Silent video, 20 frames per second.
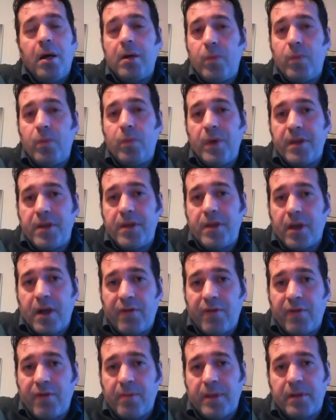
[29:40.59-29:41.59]
with the
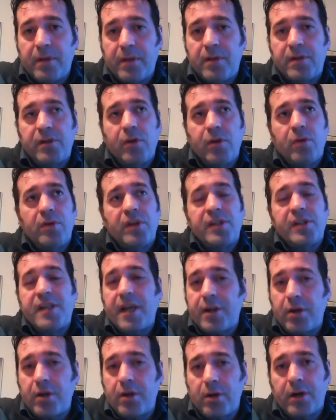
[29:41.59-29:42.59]
government. So the
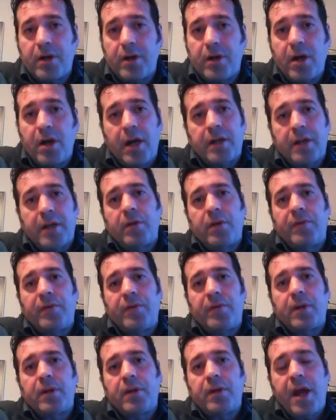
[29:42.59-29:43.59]
secular character of
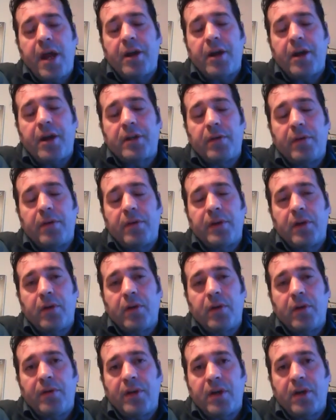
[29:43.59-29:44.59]

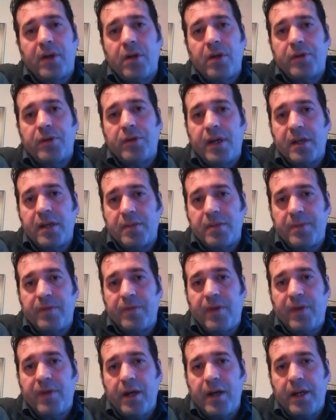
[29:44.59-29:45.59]
the country has been
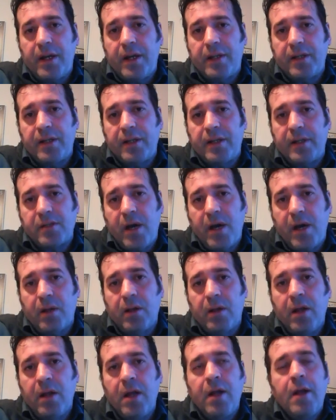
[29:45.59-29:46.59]
violated as
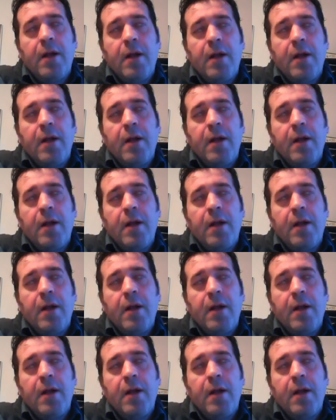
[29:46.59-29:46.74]
well,